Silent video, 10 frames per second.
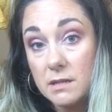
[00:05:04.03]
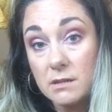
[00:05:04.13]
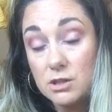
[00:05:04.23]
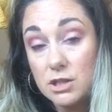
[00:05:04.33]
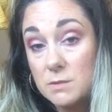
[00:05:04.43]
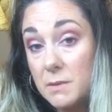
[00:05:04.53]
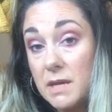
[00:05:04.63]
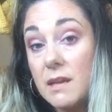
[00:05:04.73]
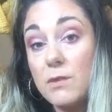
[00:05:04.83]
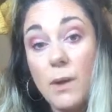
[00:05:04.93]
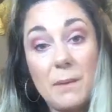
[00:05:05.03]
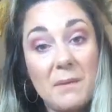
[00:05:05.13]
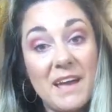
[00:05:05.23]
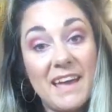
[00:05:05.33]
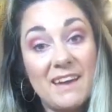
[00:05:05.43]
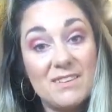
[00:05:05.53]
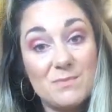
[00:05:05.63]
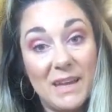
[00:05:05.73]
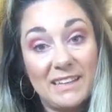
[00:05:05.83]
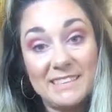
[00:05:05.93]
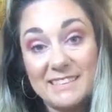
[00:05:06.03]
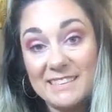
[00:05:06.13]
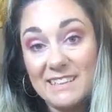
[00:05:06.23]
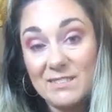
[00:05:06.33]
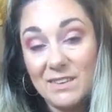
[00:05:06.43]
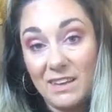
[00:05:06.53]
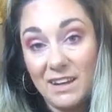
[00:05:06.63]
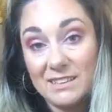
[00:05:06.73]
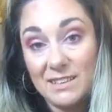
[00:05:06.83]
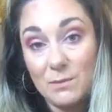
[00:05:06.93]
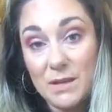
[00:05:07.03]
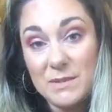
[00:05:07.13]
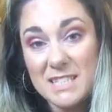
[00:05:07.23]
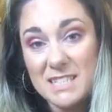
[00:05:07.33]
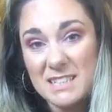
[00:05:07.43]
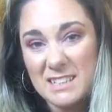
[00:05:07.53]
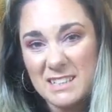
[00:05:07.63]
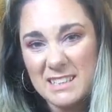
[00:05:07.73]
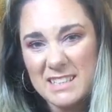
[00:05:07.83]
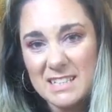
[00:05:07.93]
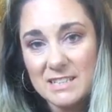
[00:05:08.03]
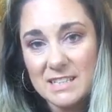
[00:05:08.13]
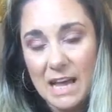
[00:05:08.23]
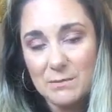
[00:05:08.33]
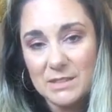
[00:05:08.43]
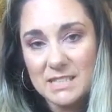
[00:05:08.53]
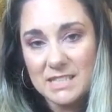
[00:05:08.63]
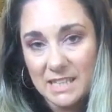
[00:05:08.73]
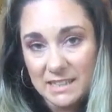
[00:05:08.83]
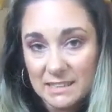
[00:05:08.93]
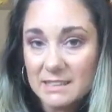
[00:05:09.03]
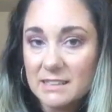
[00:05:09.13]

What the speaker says: It could just be the way my hair has been for the last little bit. It doesn't this looks glamorous, doesn't it?